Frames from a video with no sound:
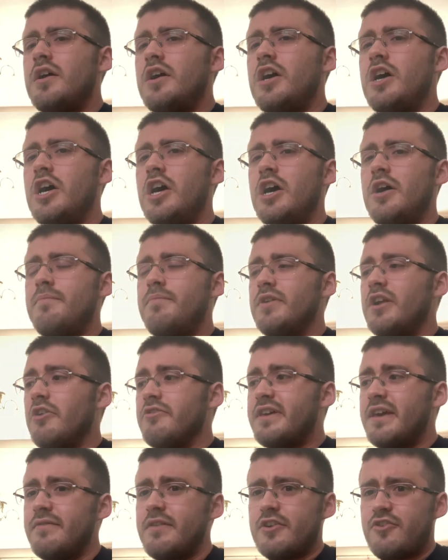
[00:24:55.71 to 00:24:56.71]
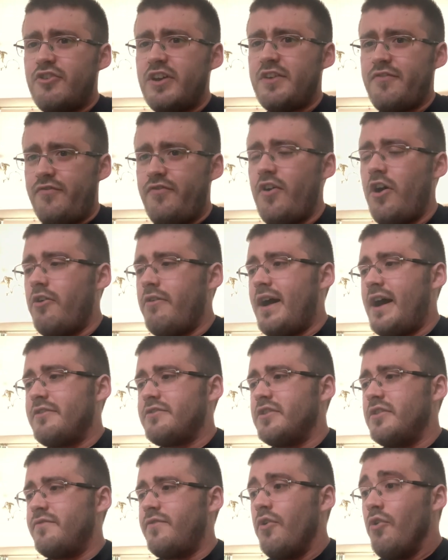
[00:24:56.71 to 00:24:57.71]
But I'll give a quick
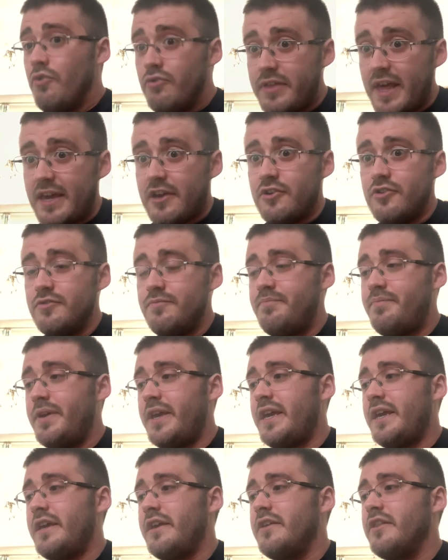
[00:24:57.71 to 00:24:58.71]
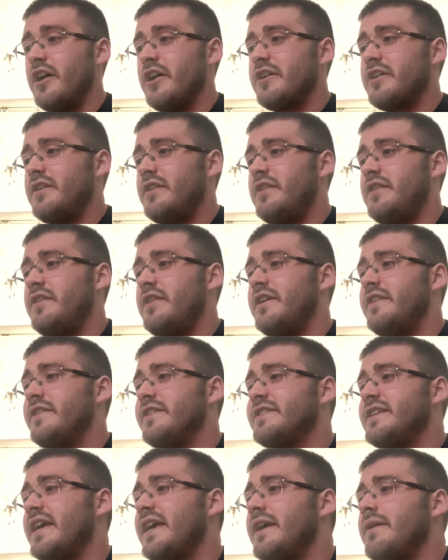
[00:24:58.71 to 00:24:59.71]
fallout of who they could be, like, in the
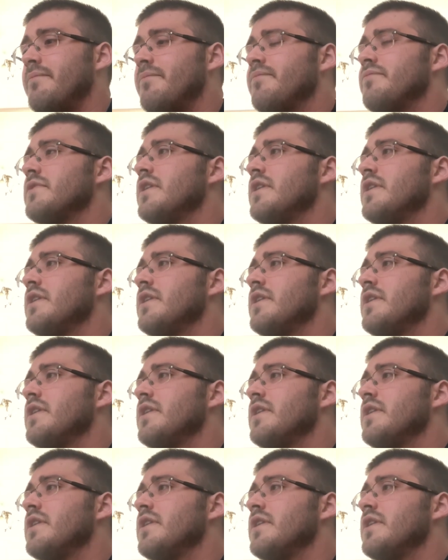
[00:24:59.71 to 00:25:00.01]
team.